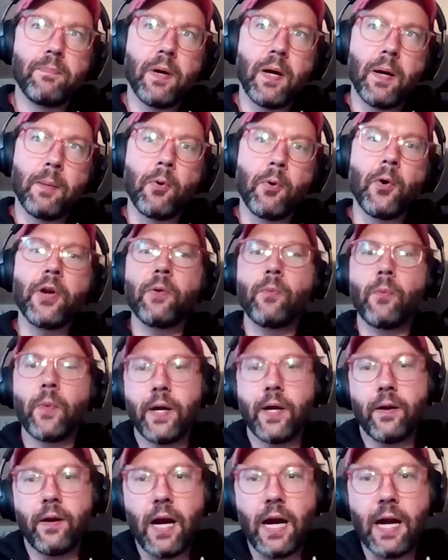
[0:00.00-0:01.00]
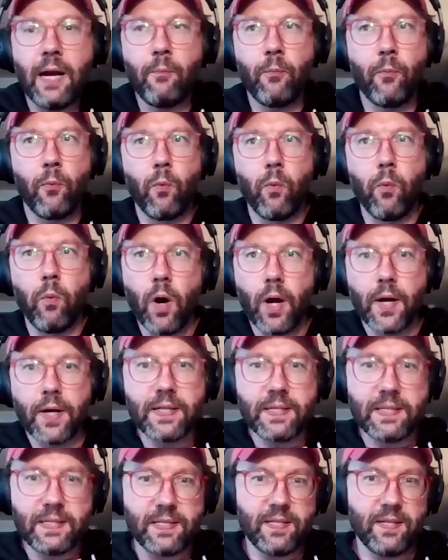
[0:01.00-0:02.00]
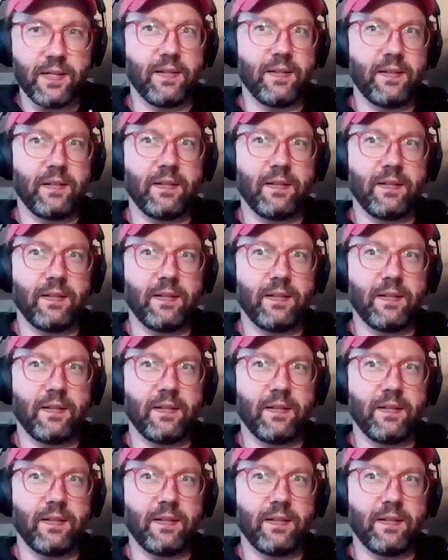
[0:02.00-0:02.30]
a point where I wanted to